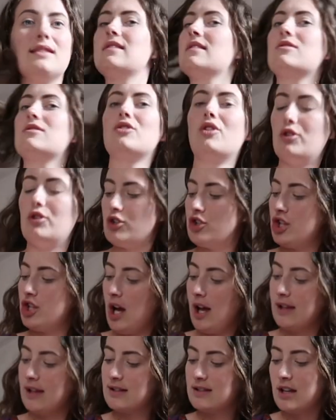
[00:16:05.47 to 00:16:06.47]
It's not
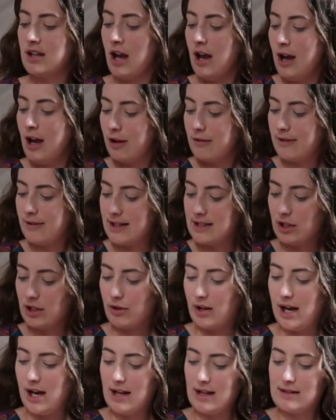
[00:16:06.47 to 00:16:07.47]
just red and
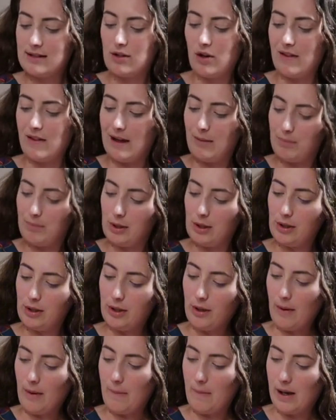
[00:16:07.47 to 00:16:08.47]
green, it's got that
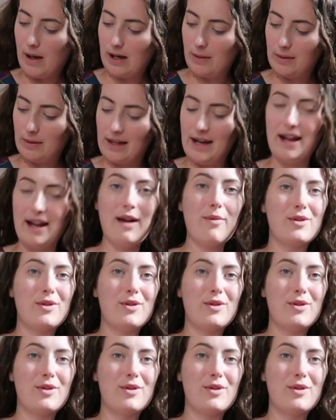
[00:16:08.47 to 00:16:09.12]
blue and purple in it,